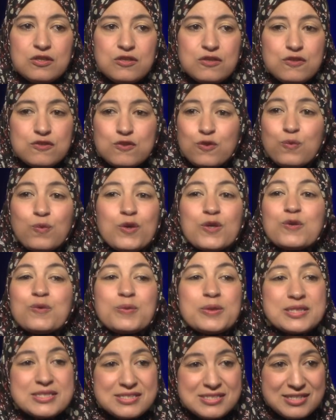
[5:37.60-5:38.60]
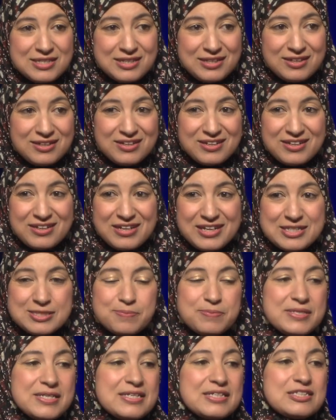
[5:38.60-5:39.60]
So what do we see as
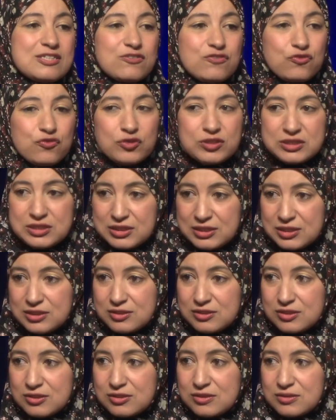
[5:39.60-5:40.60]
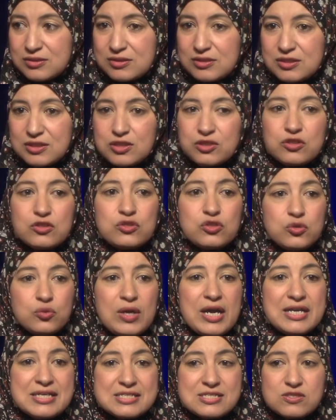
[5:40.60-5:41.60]
being different here in the U
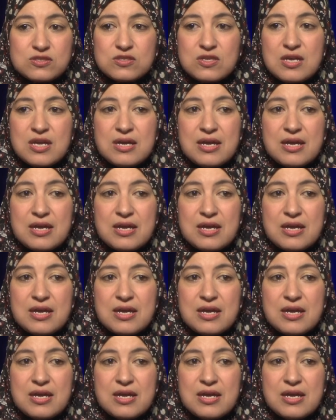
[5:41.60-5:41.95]
S?